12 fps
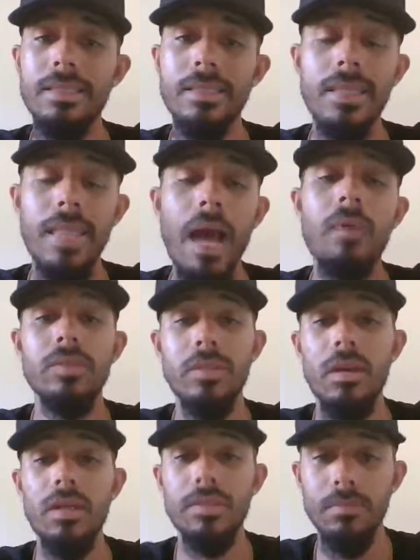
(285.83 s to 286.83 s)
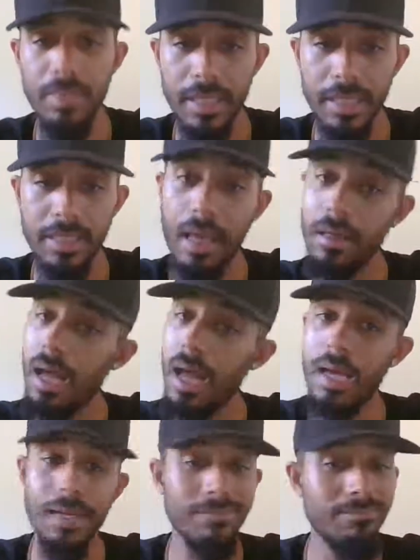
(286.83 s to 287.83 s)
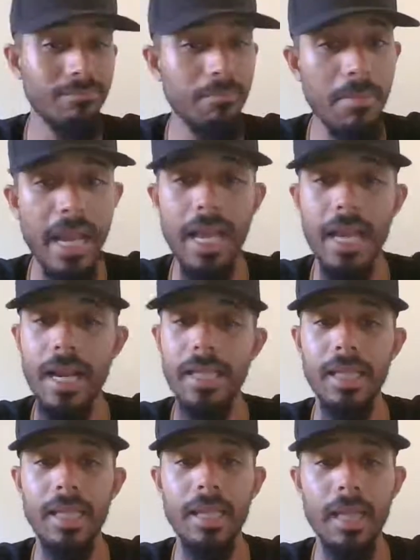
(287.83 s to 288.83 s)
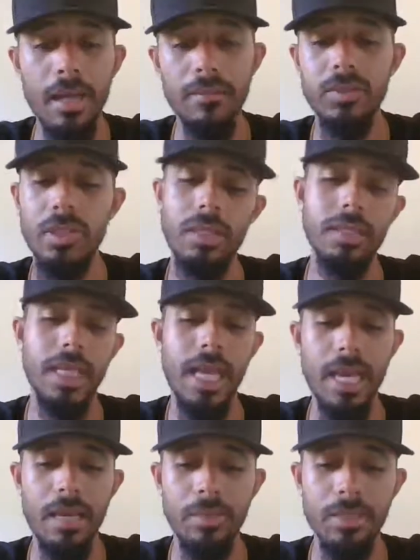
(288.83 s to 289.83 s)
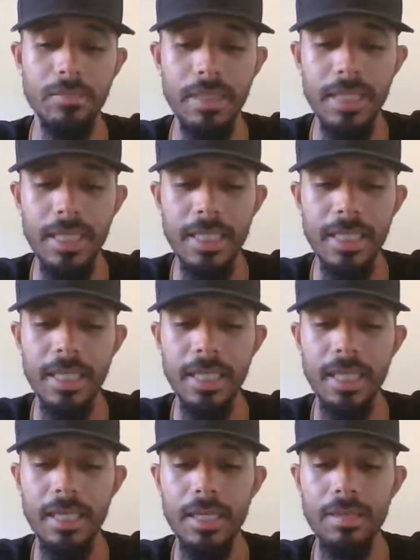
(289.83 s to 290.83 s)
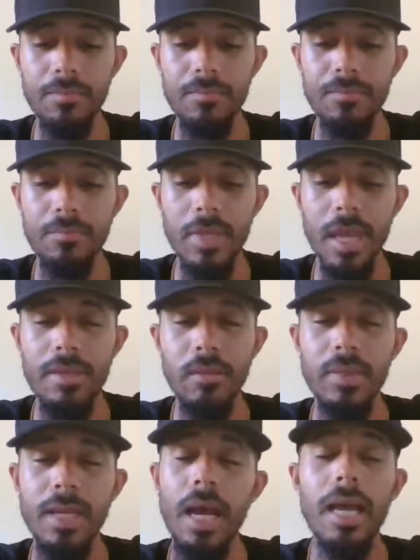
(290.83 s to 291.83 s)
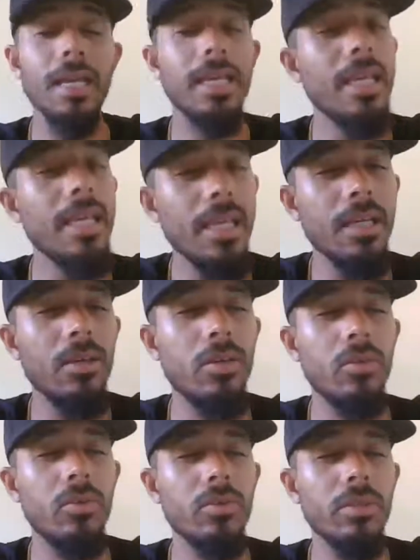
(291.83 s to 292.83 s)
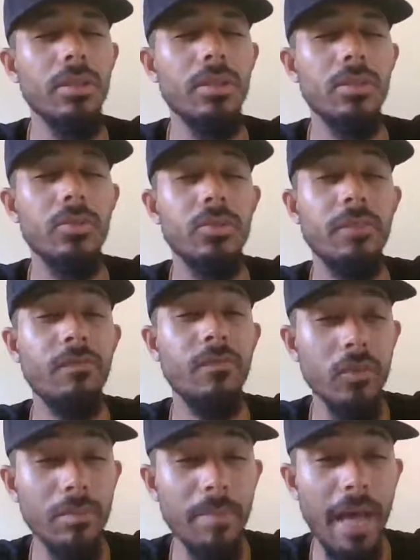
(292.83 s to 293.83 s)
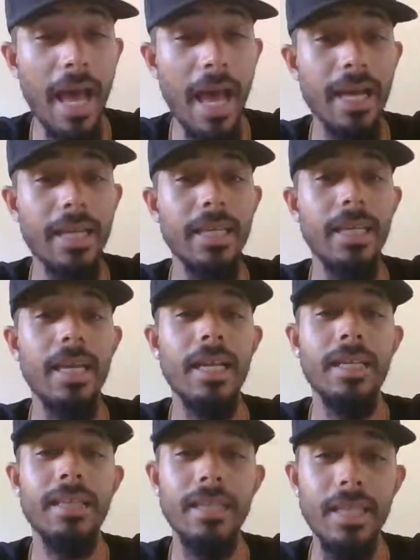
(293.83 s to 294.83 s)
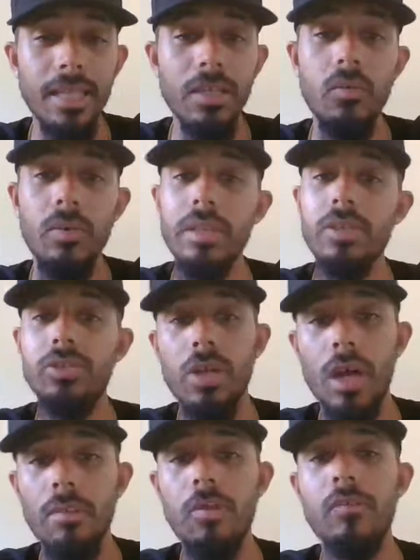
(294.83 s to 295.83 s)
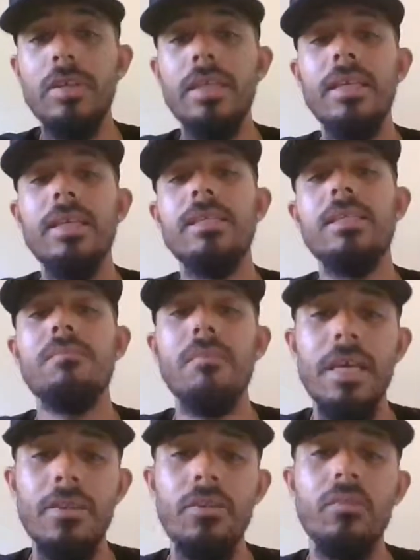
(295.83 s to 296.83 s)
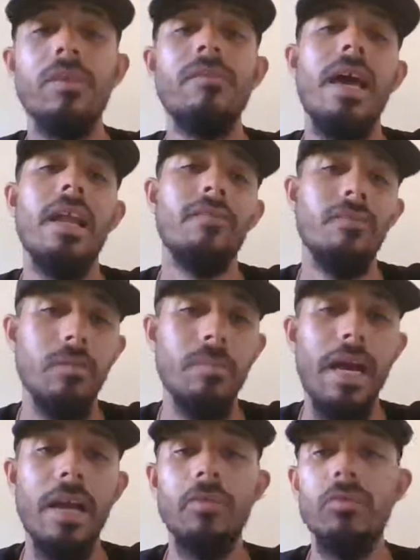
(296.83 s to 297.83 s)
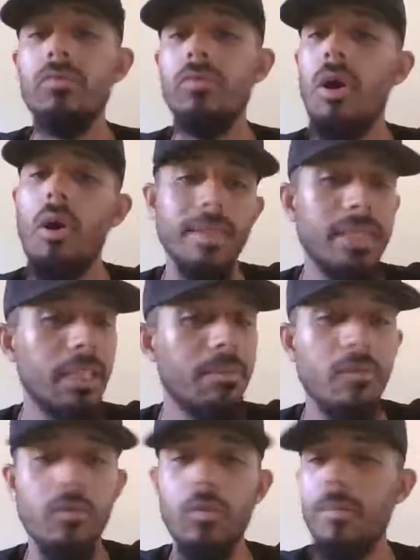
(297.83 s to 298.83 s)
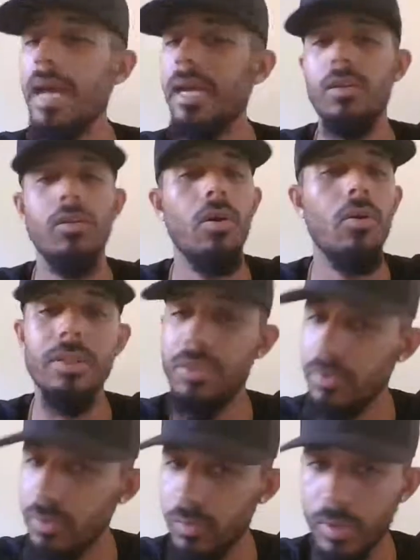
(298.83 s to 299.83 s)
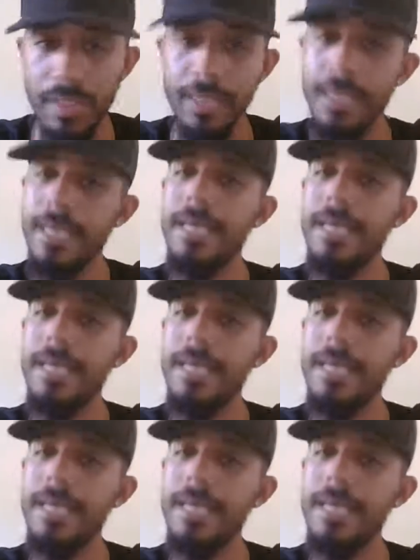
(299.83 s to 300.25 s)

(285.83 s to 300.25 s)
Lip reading: That was an awesome pick. I love Jonathan Abram. And then we got Ingold, who's a fullback, and I think he'll win the job over Keith Smith. We've had at fullback. Gruden will always keep a fullback, and he'll always use one.